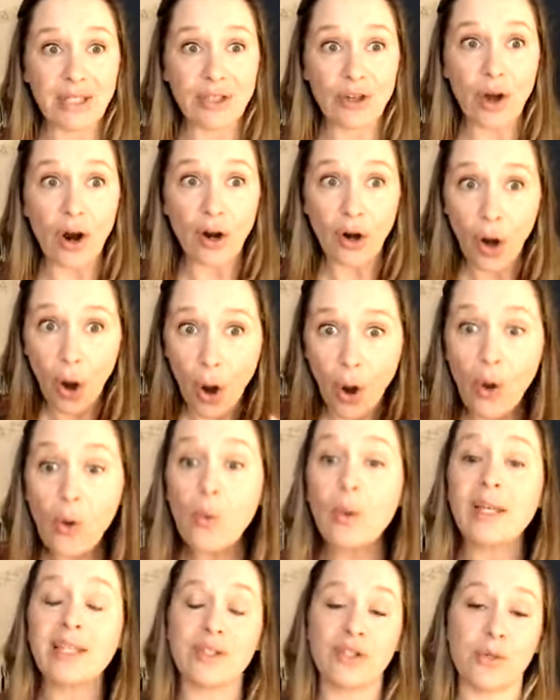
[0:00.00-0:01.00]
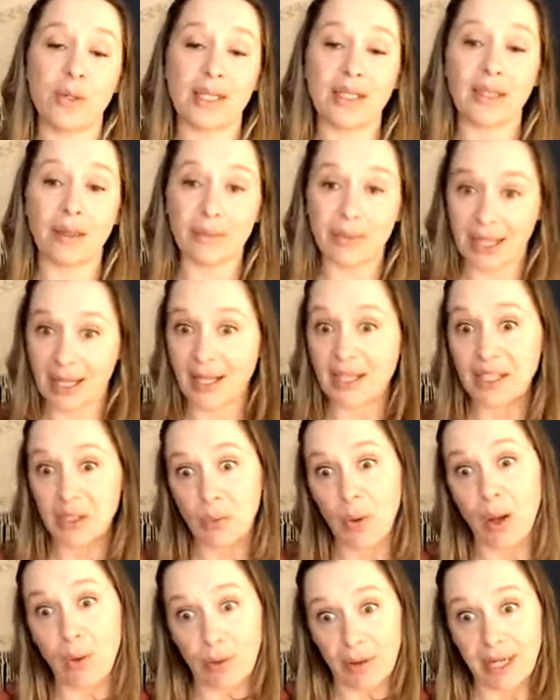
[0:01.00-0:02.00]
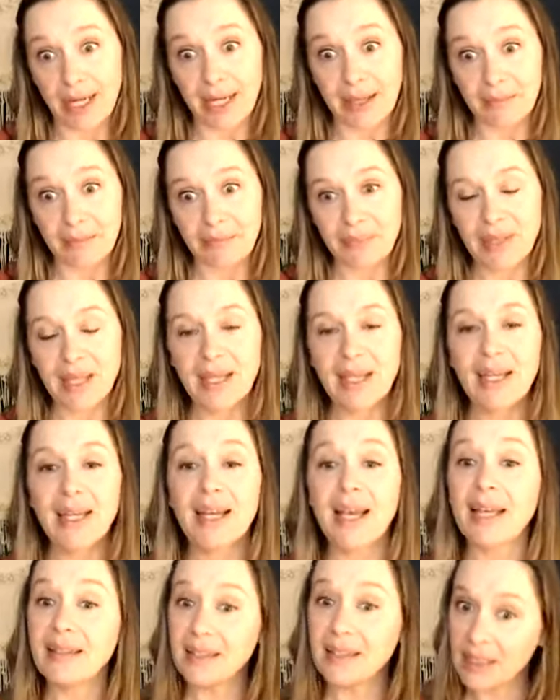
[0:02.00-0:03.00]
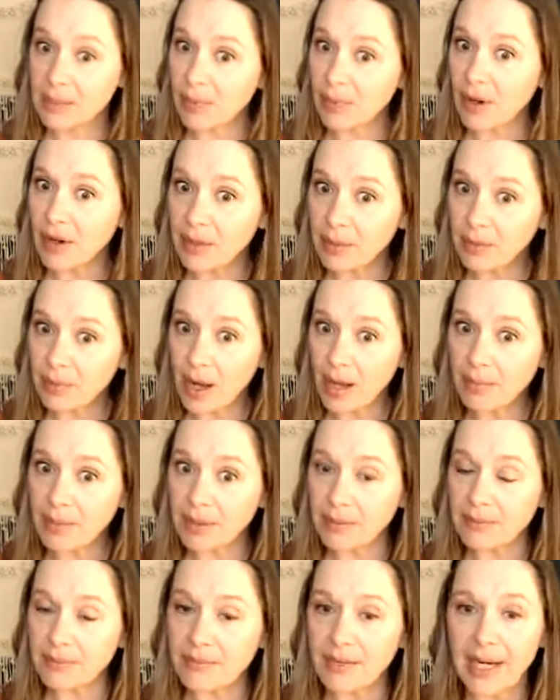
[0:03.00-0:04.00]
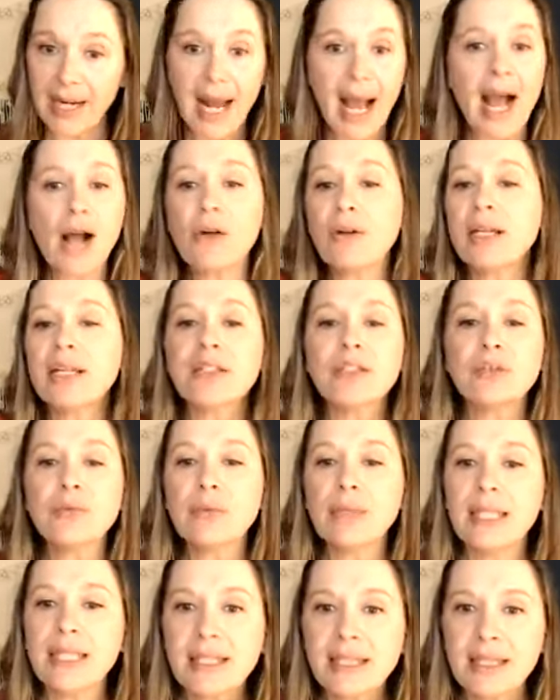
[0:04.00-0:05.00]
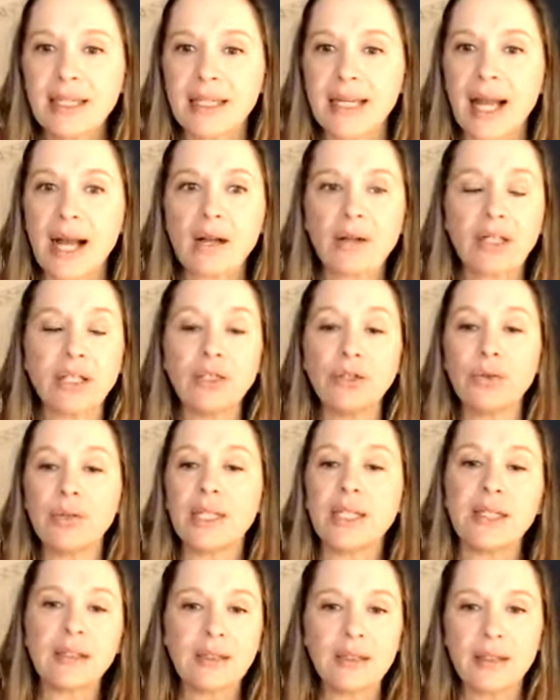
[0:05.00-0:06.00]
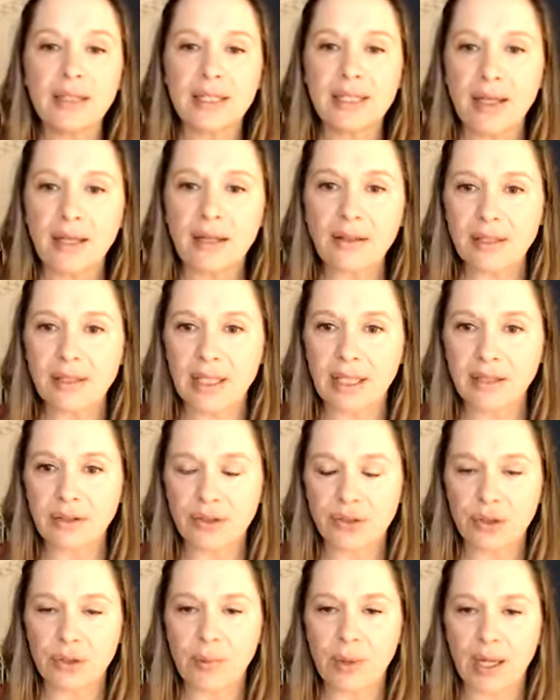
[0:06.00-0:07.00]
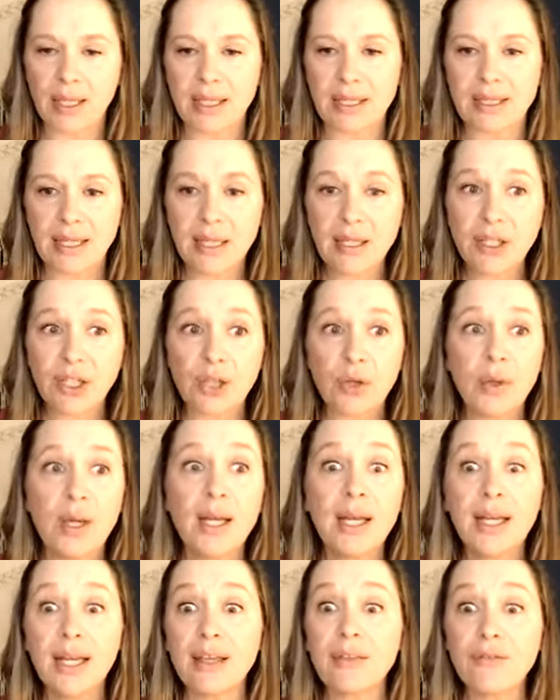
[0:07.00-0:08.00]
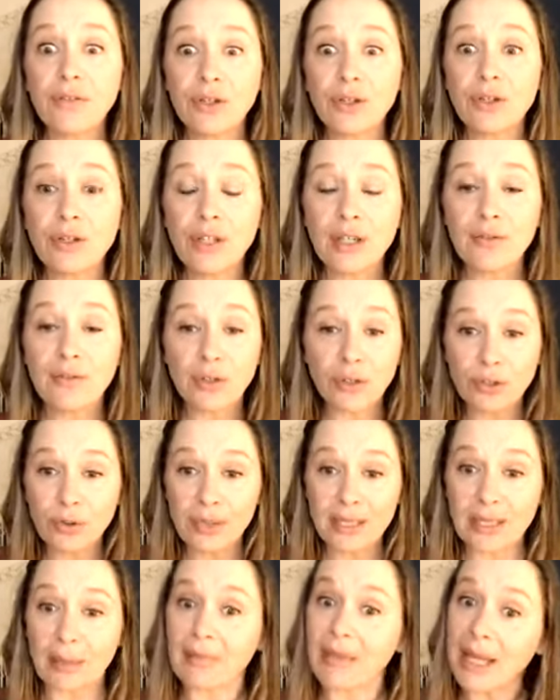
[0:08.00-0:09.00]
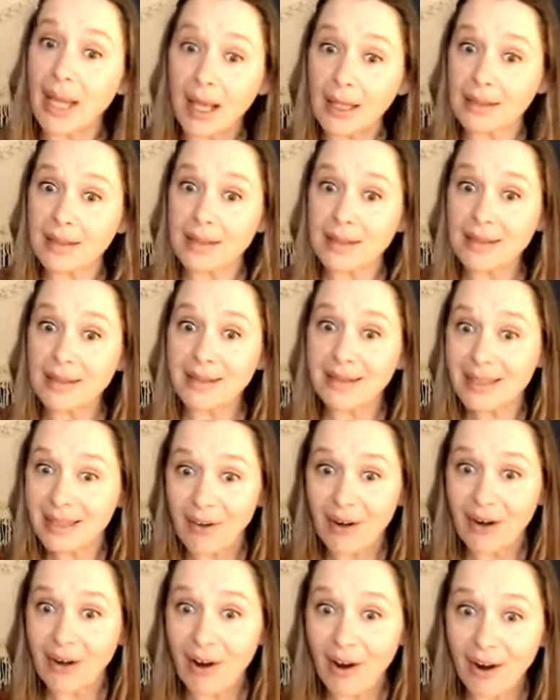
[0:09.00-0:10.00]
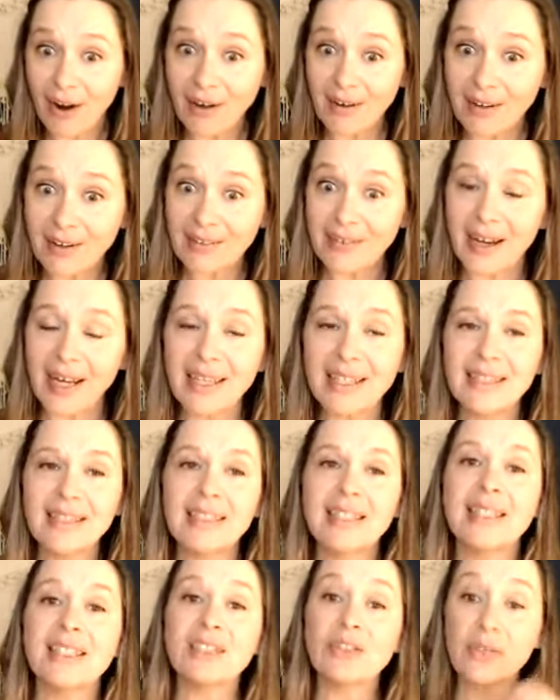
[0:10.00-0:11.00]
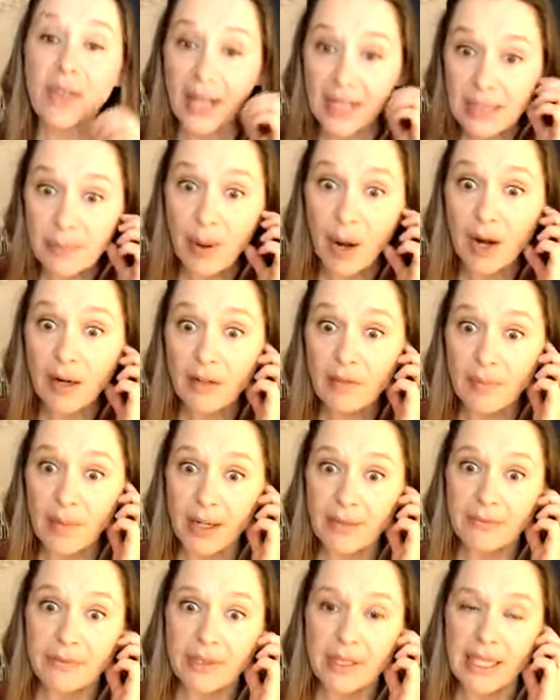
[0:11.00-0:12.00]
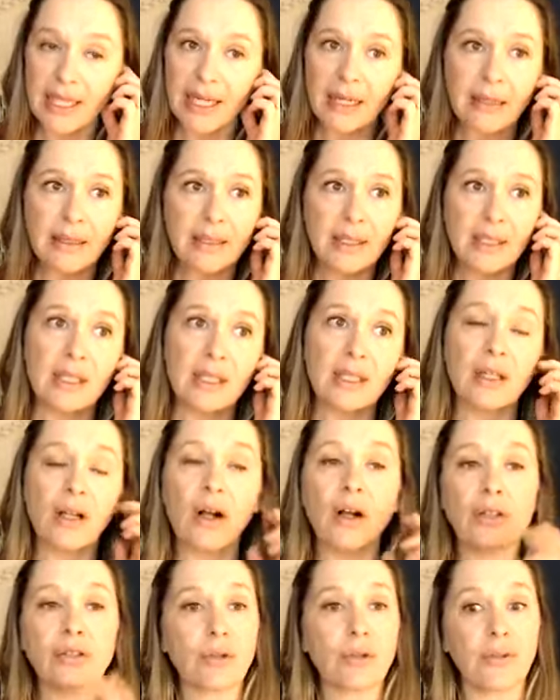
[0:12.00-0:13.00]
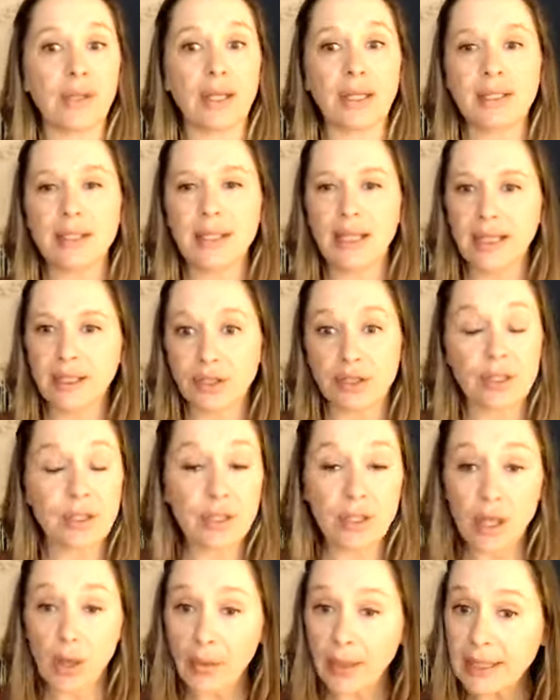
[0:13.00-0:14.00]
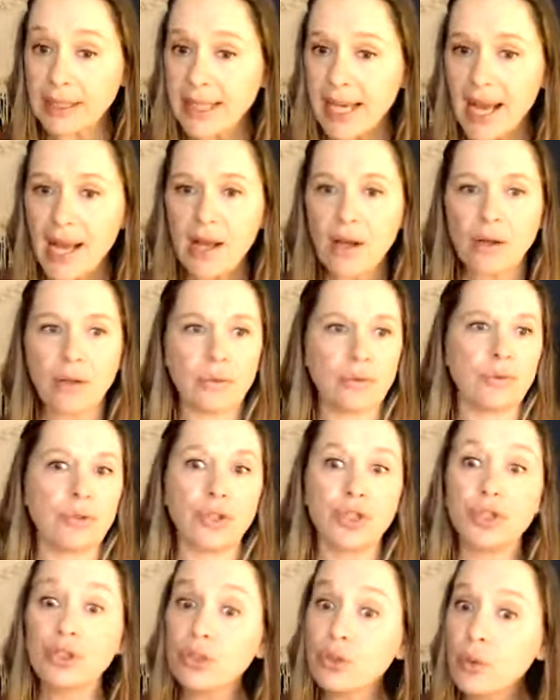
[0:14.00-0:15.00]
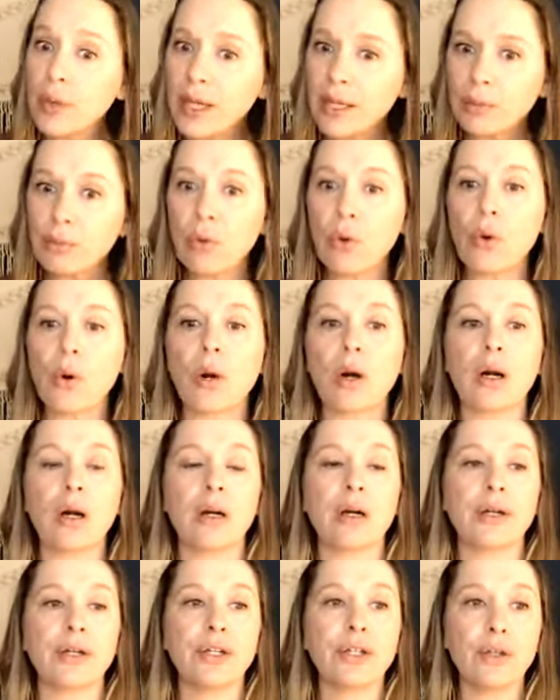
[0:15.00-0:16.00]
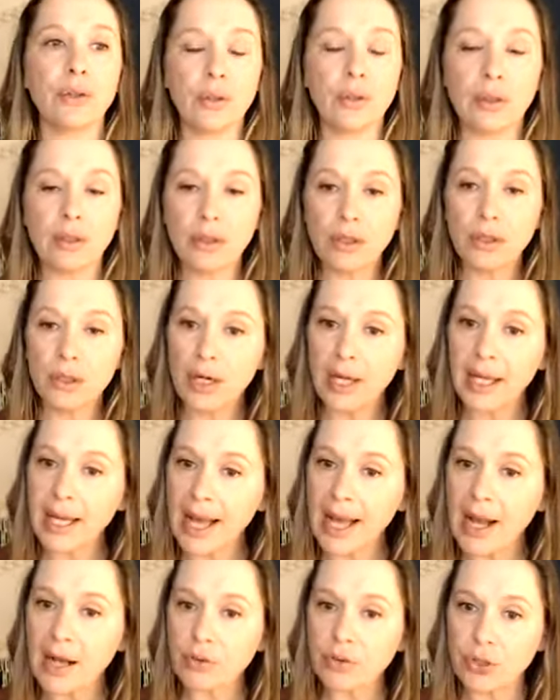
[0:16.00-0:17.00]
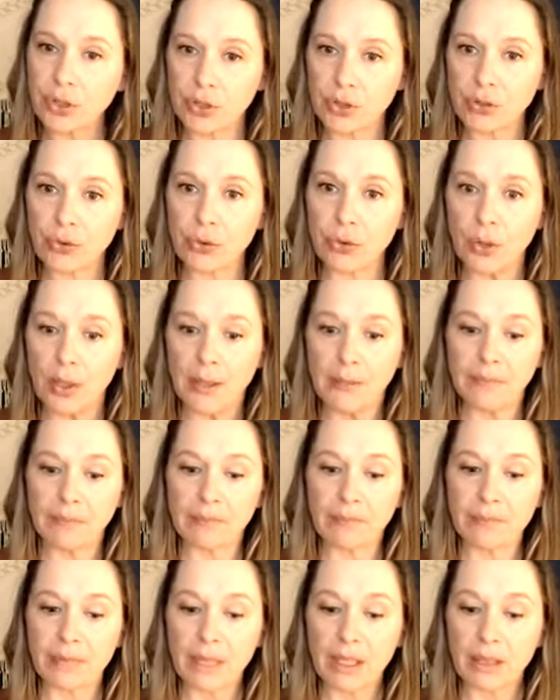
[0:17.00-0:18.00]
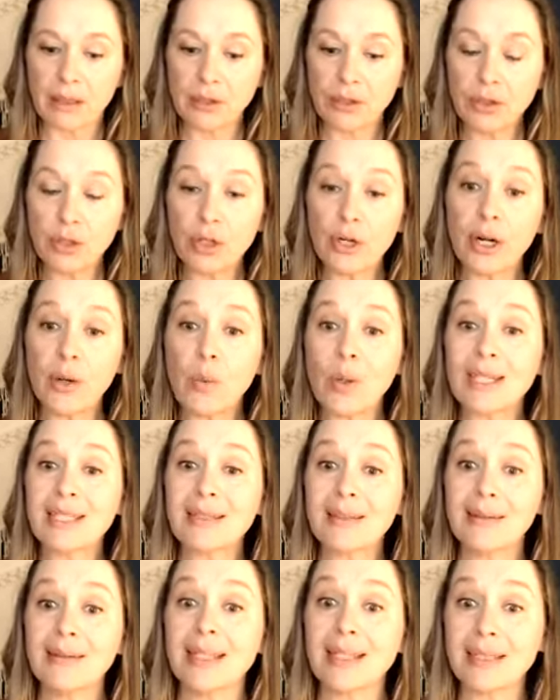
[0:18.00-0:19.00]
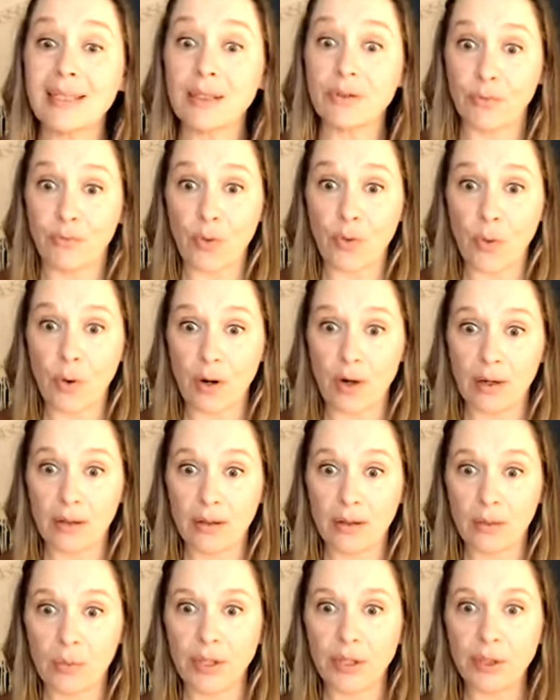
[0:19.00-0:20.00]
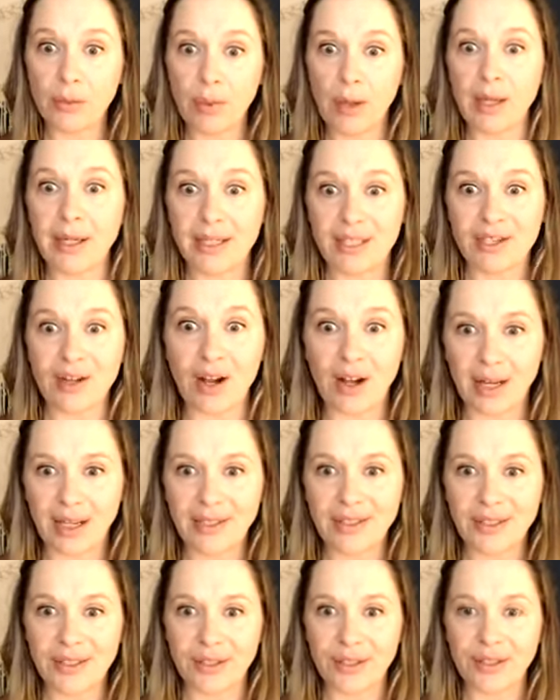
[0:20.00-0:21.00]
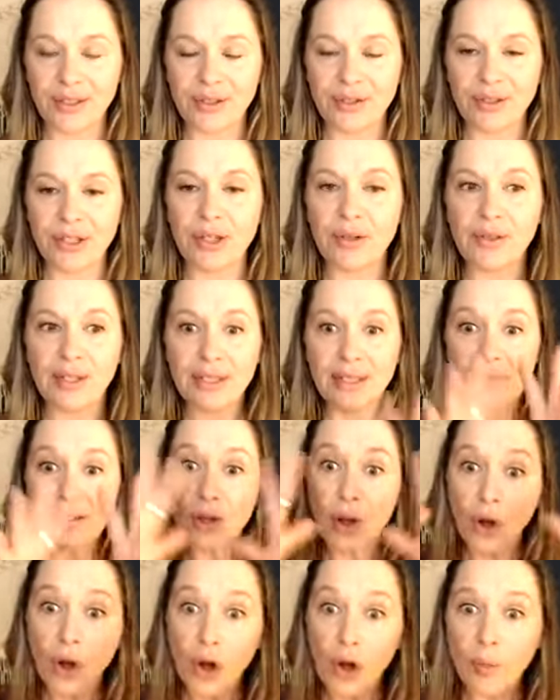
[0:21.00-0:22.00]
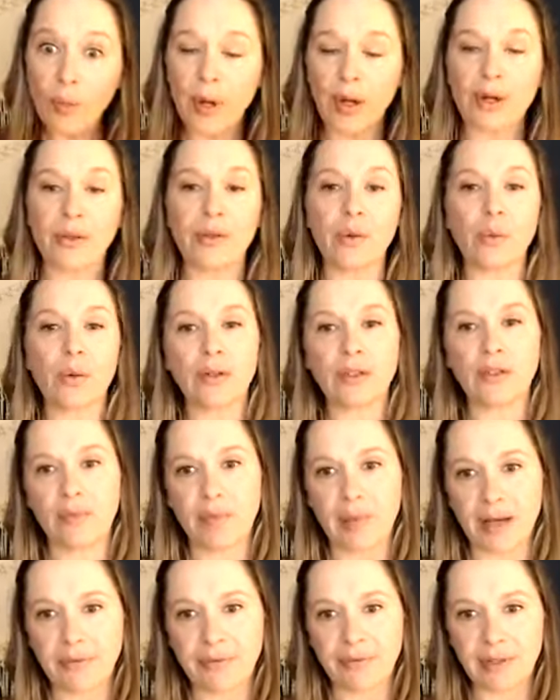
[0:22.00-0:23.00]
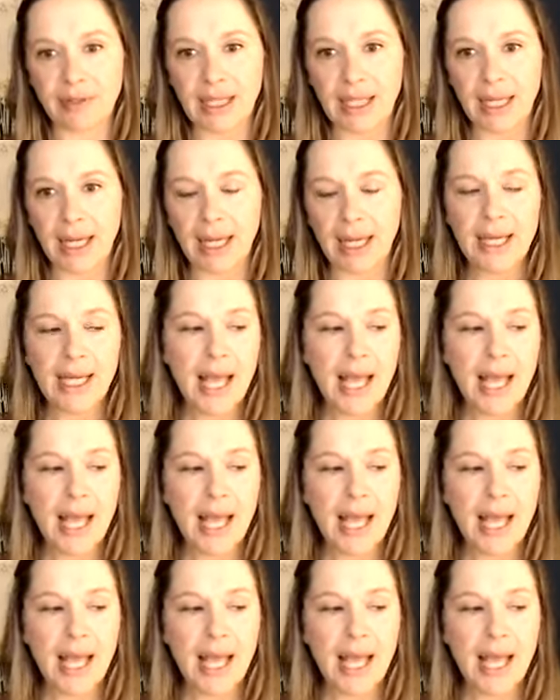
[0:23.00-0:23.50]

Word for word: are always doing something else while we're eating. And this is part of the problem, right? How can you listen? How can you hear the subtle signals your body's sending you if you're if you're doing something else? It's very hard, right? So that's part of mindful eating also things like just slowing down, chewing more, you know, learning how to learning what to listen for when your body's talking to you. You know, this is all part of the world of mindful eating.